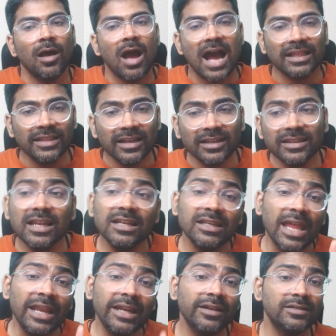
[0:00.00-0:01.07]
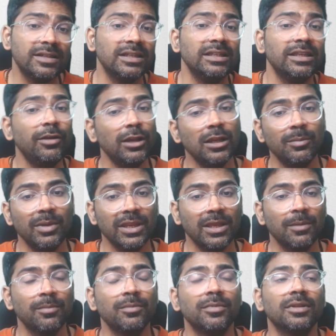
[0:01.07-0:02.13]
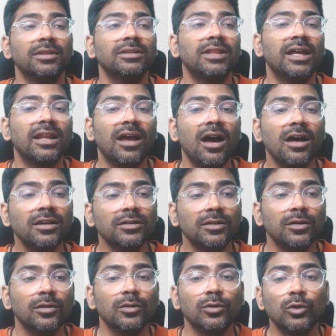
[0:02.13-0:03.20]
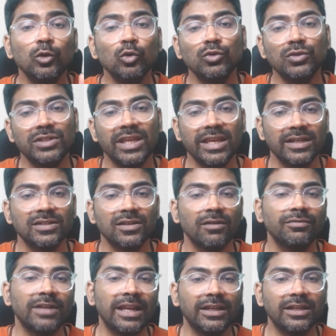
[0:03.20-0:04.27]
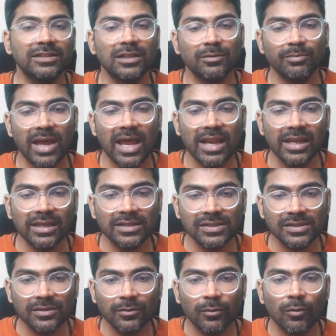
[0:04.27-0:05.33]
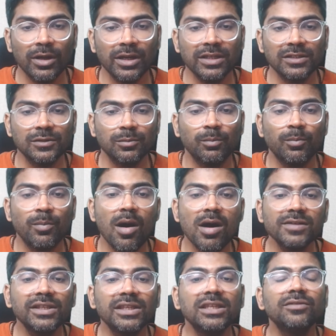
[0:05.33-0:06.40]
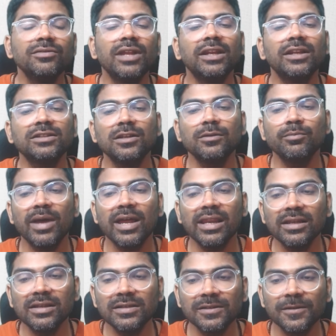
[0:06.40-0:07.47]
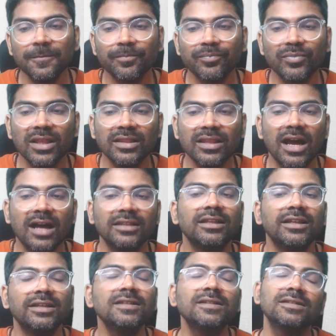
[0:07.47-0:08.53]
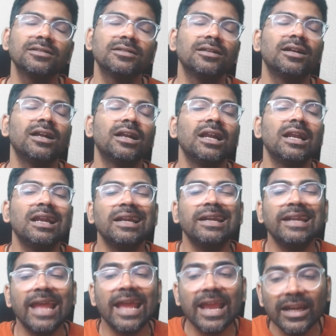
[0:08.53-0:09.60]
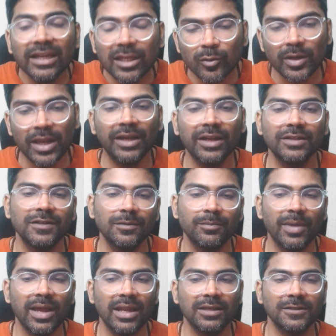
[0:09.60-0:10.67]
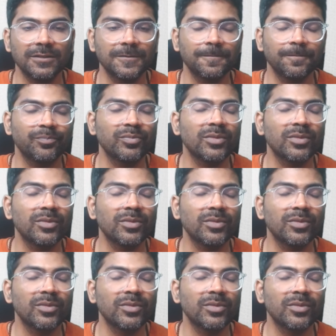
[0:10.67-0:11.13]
Other than nitrogen equilibrium, there are two states of nitrogen balance. One is positive nitrogen balance, the other is negative nitrogen balance.